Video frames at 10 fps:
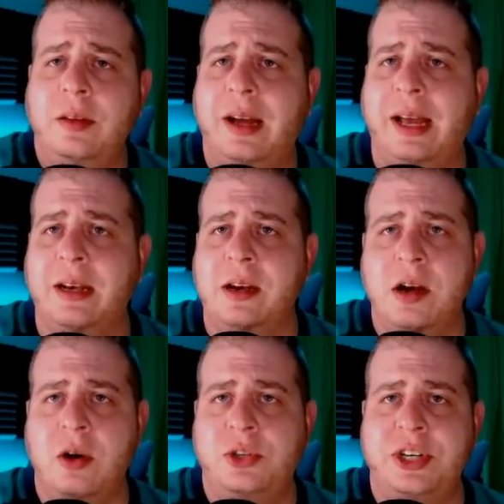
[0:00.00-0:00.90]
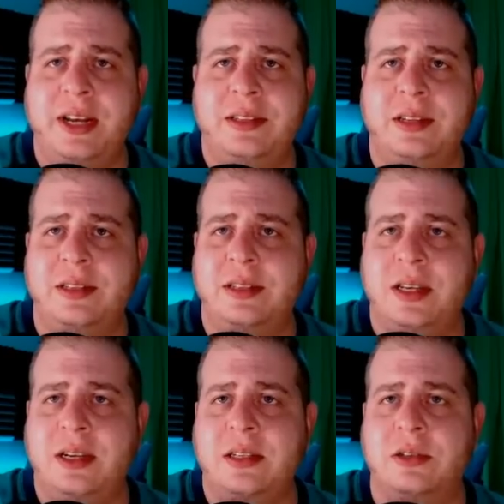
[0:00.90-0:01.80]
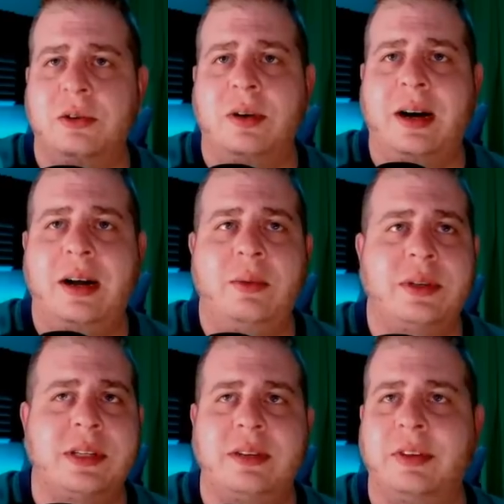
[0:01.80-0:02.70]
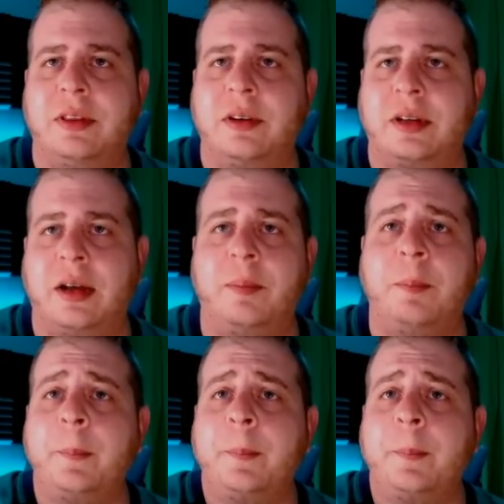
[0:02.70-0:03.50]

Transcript: I had no chance at Zeke, so I wasn't even looking at him.